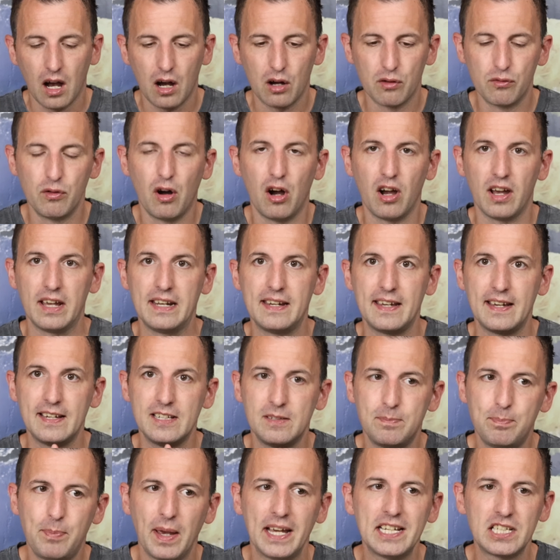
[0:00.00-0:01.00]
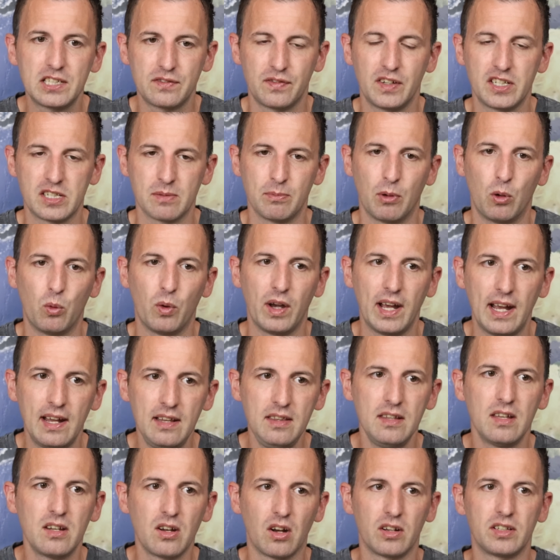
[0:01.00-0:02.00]
Orion is best visible
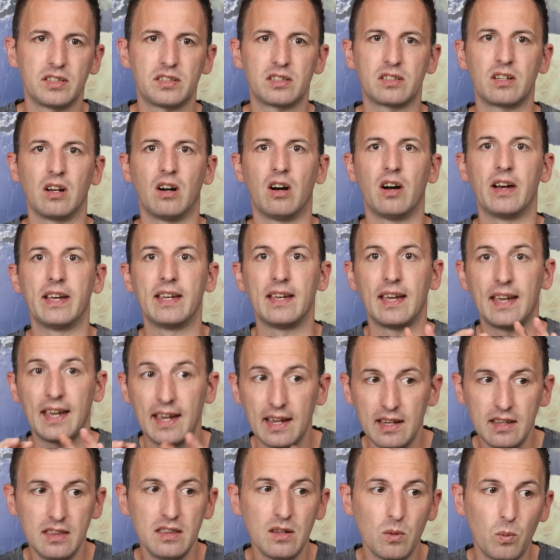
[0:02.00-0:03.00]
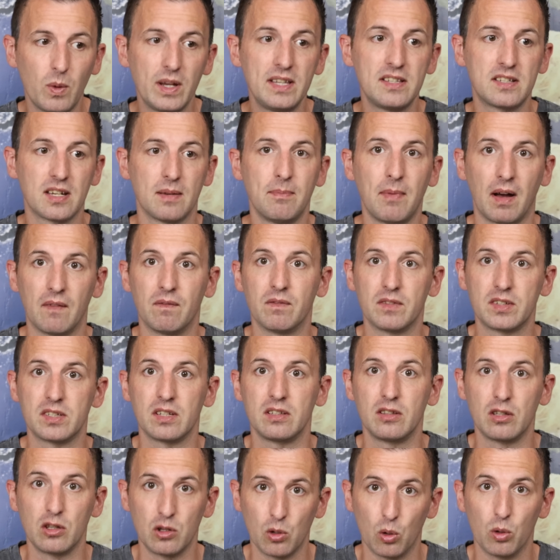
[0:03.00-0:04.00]
in the night sky in the winter months
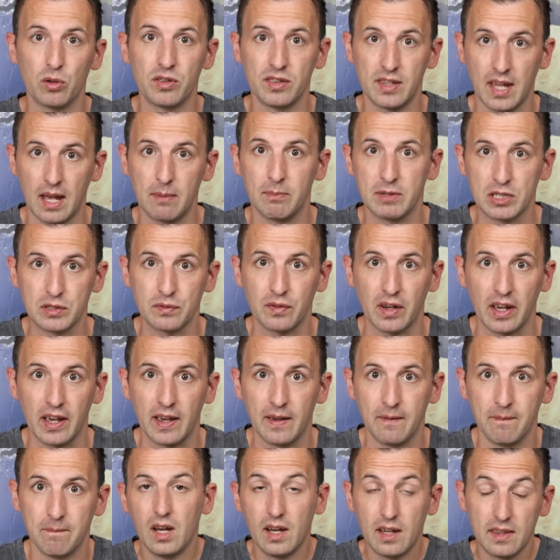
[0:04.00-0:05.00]
in the Northern Hemisphere.